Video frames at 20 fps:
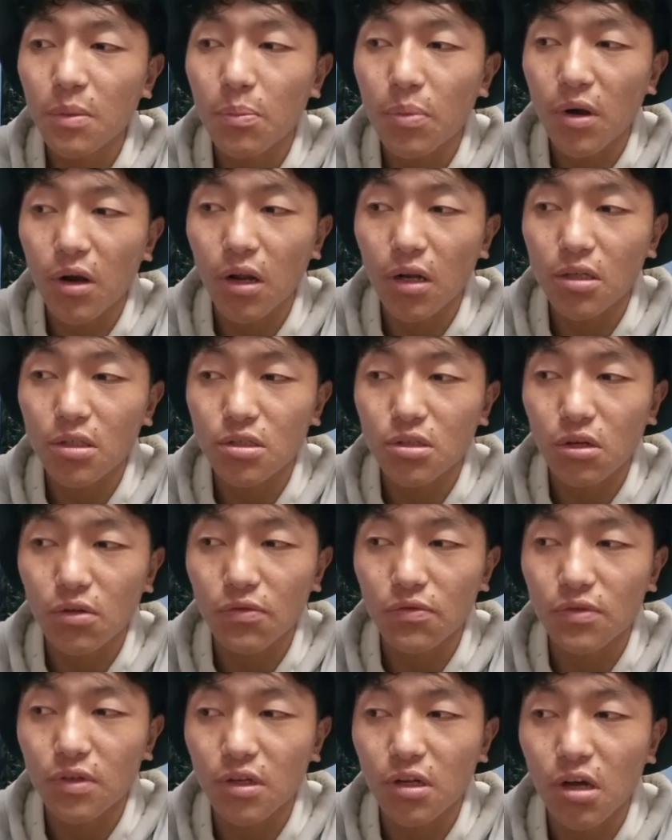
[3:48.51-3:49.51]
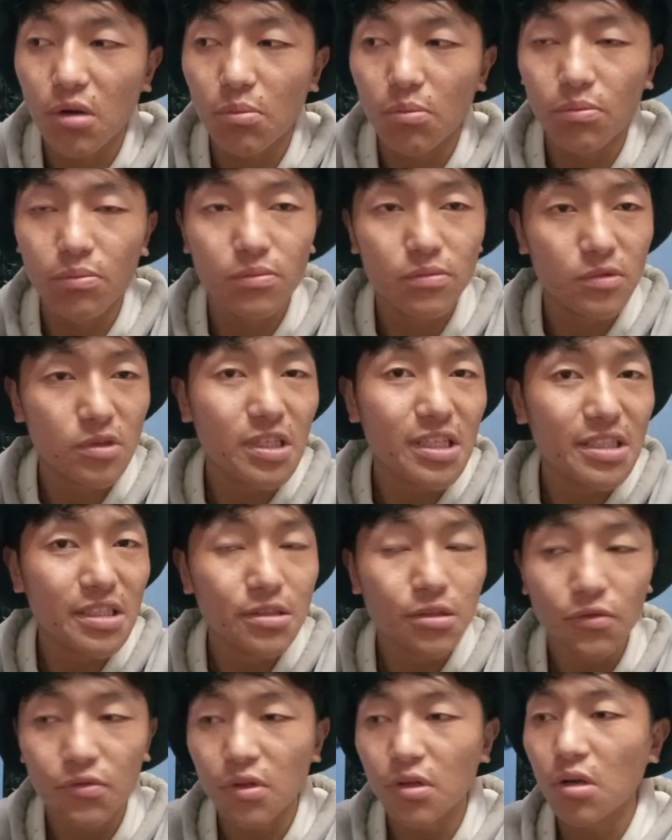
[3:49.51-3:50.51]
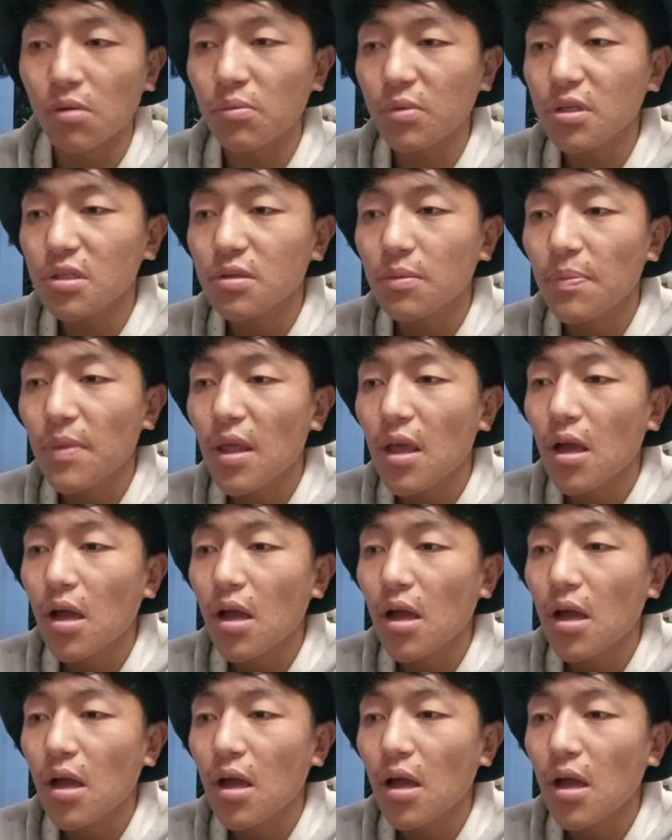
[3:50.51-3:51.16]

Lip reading: the products of the digits of the numbers.